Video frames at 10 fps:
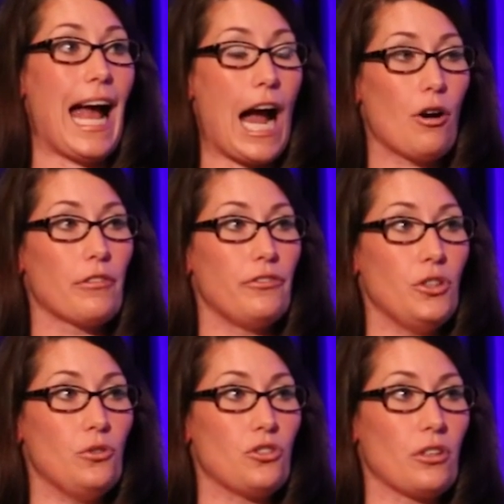Our
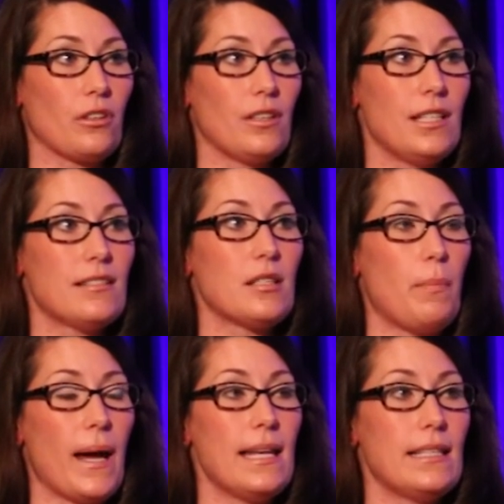future is
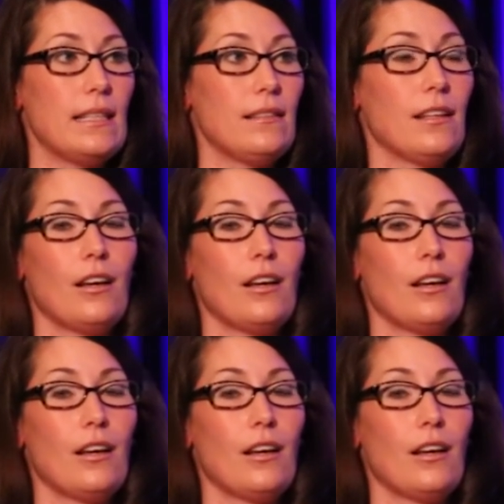dependent